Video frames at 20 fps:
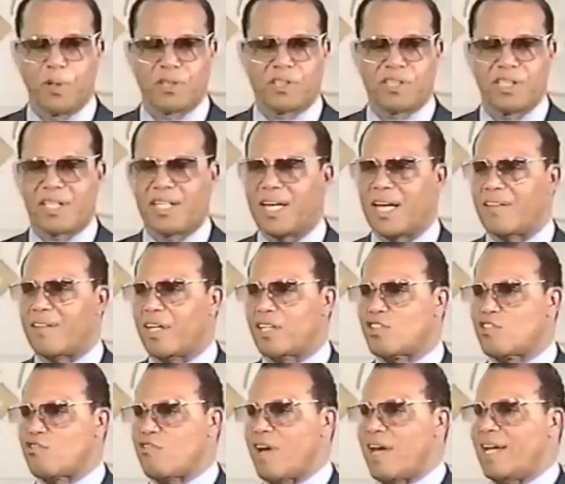put together
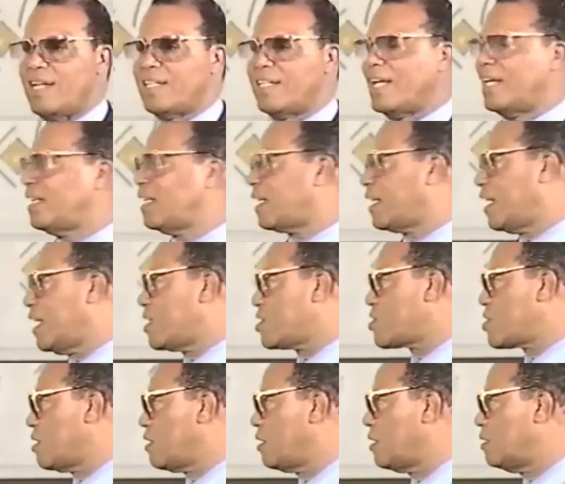a trade
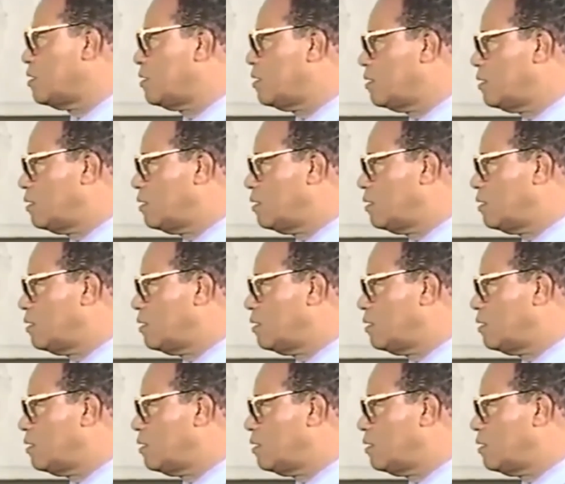delegation